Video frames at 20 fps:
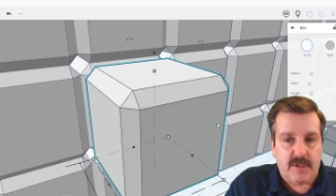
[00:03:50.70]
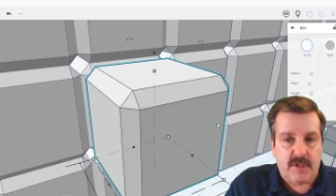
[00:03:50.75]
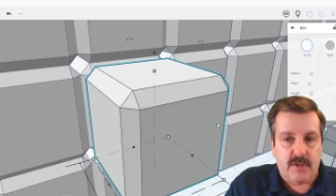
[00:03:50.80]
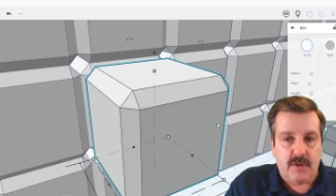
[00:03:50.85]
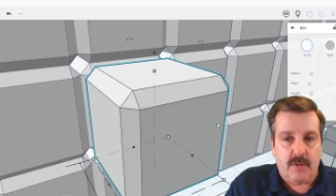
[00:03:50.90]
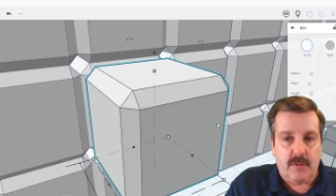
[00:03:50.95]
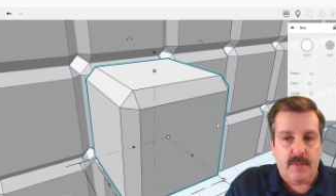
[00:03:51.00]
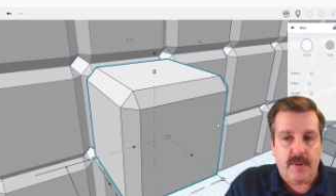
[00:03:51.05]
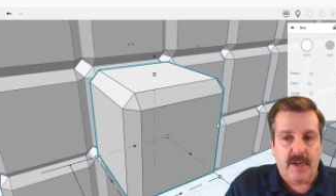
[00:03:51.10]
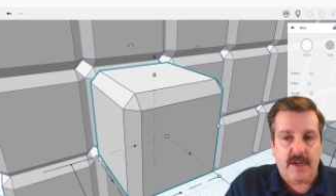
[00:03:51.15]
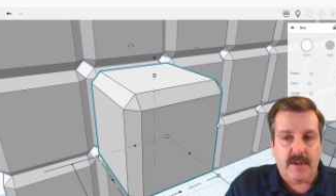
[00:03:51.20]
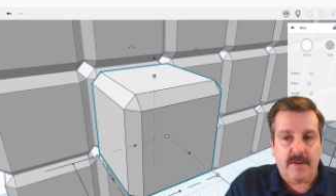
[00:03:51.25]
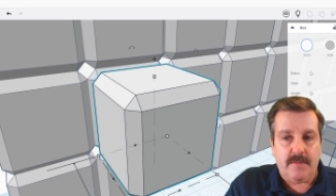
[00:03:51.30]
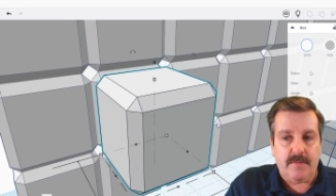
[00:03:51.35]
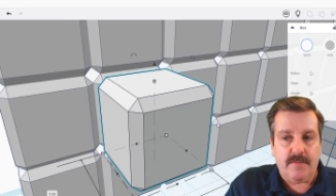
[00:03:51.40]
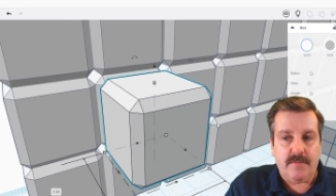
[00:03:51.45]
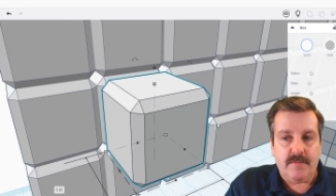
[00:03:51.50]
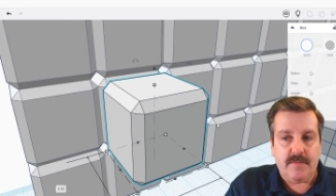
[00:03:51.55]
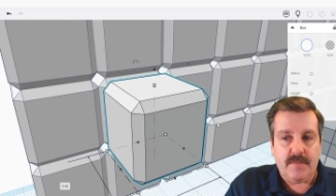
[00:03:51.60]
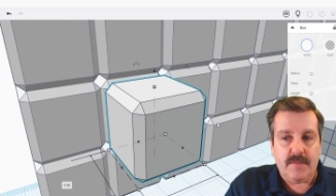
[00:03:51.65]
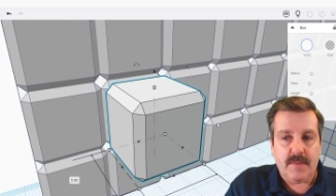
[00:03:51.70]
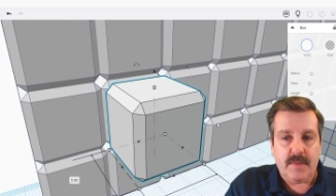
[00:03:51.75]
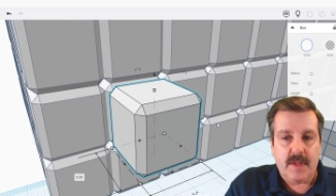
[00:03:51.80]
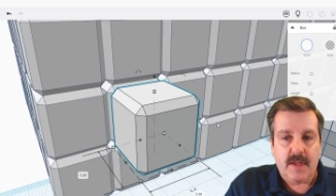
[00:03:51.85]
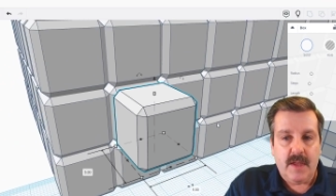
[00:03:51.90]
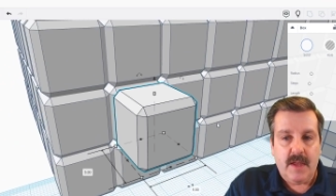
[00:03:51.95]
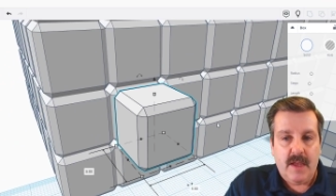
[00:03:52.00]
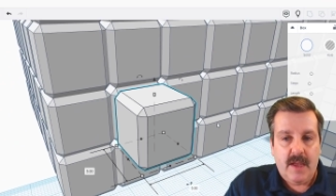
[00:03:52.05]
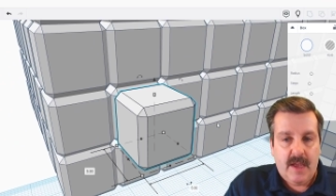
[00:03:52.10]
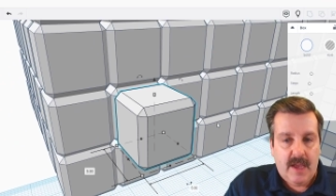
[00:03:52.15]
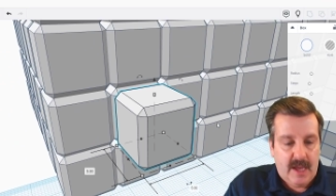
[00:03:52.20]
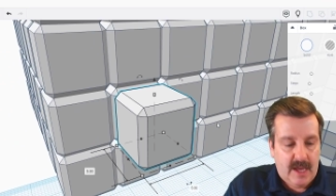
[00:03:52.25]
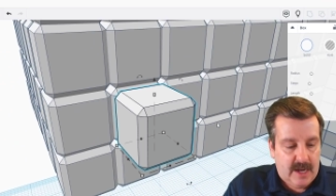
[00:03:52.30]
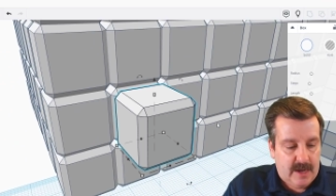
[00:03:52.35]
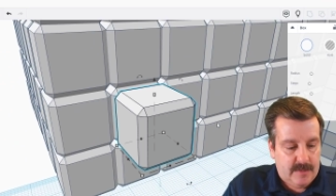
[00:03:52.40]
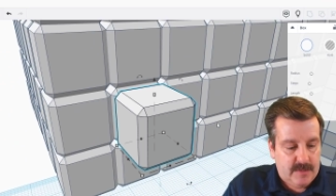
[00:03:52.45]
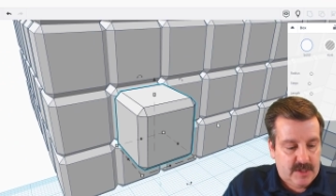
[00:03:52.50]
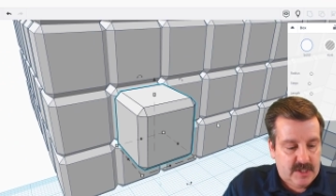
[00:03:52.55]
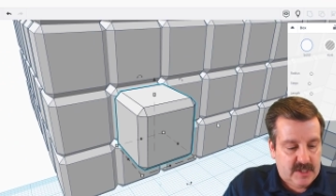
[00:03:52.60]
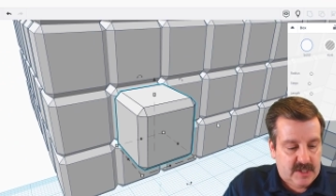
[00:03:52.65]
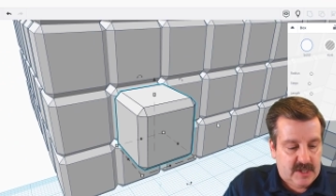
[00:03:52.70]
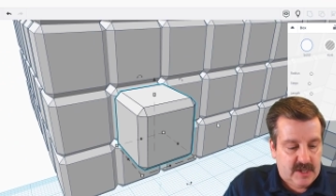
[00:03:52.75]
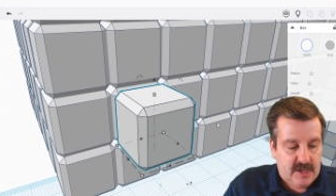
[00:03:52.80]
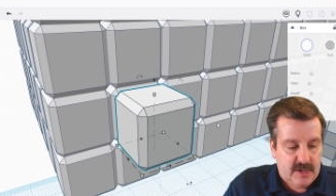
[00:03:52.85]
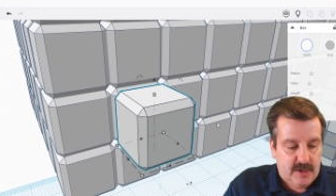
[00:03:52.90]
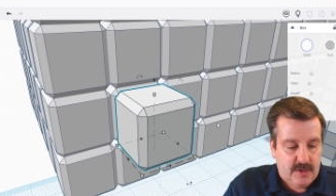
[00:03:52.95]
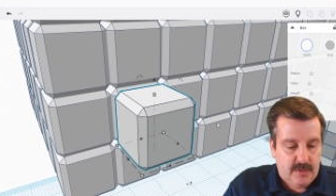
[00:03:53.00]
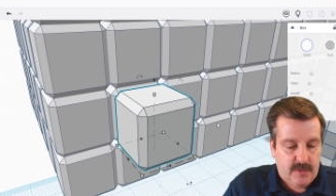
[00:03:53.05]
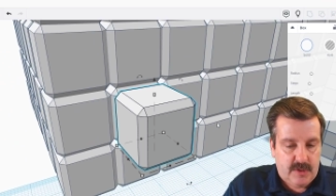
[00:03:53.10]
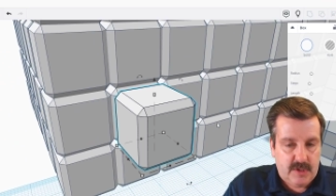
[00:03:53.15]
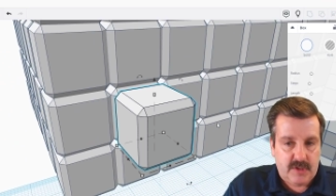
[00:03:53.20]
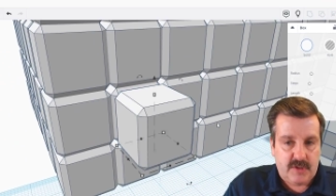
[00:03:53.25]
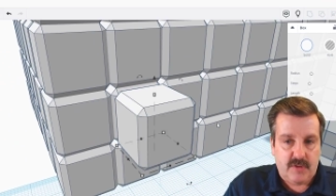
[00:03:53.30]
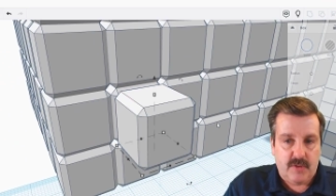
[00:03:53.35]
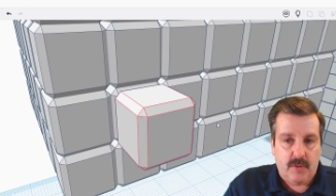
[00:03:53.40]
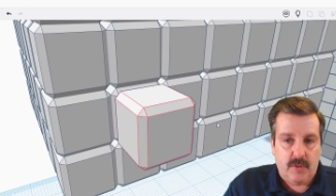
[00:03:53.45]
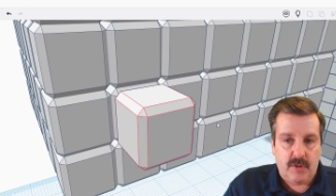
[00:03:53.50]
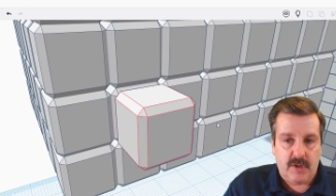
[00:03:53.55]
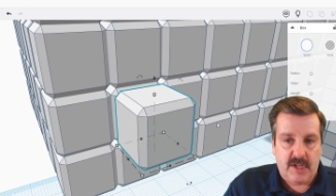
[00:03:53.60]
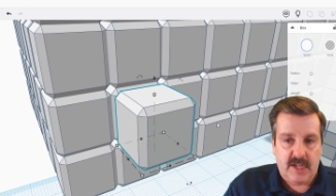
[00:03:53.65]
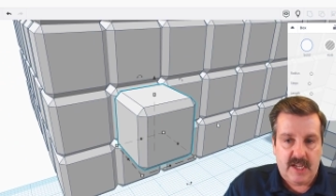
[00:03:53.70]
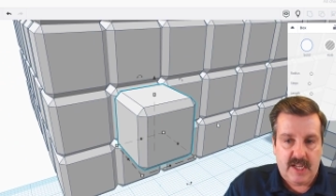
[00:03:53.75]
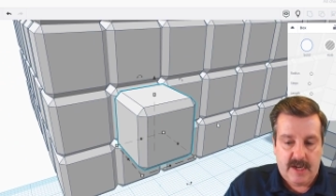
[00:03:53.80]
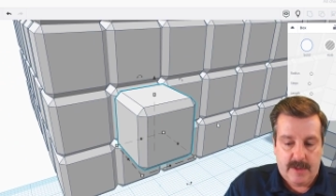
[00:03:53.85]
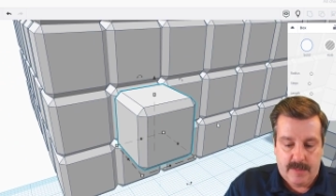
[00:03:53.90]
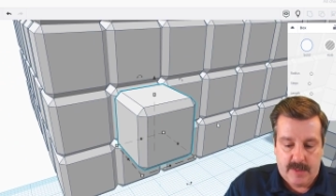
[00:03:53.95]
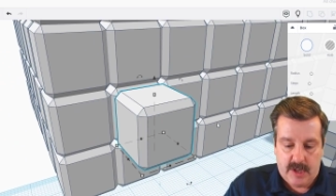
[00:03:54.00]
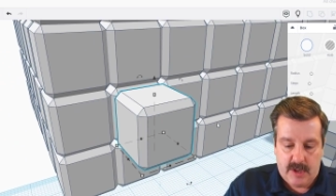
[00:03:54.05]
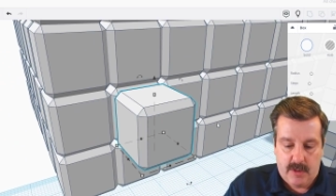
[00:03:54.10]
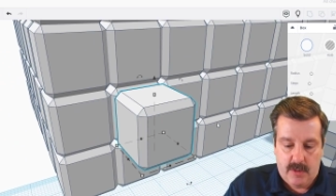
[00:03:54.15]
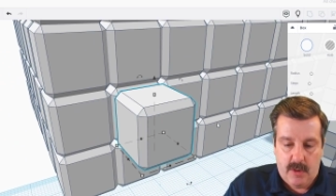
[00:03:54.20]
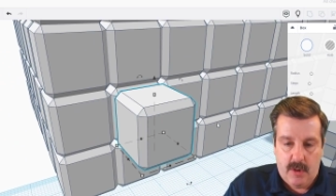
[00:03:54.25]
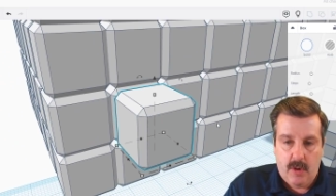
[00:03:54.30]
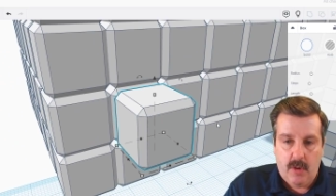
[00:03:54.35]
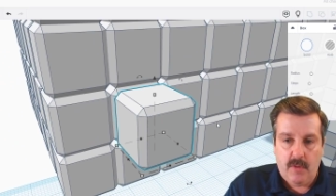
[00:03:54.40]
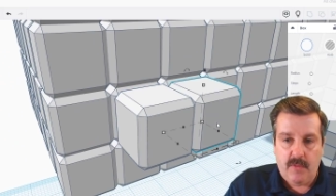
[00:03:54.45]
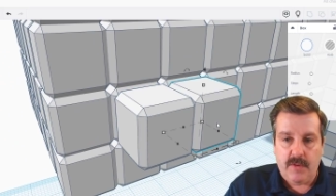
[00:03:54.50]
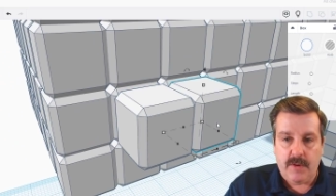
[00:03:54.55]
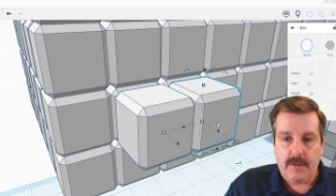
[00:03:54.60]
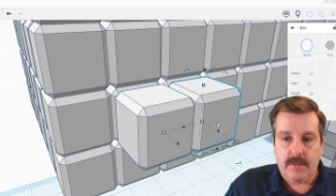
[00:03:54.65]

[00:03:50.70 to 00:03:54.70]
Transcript: zoom in, and I'm just going to do Control D, and I'm going to go over.